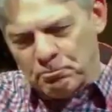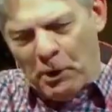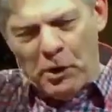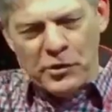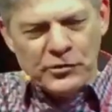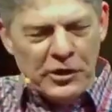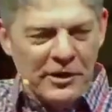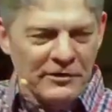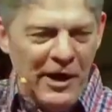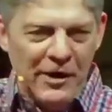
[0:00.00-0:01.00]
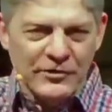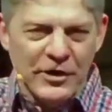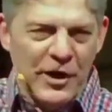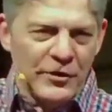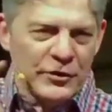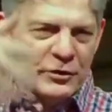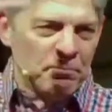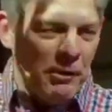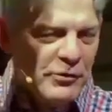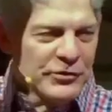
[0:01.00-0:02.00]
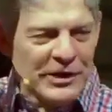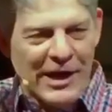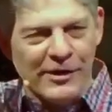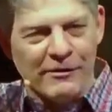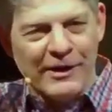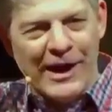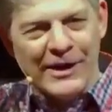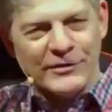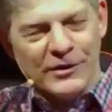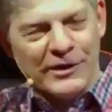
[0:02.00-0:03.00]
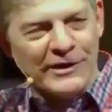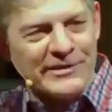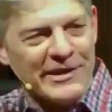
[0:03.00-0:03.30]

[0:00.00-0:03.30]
Spurgeon, there's another Spurgeon on our hands.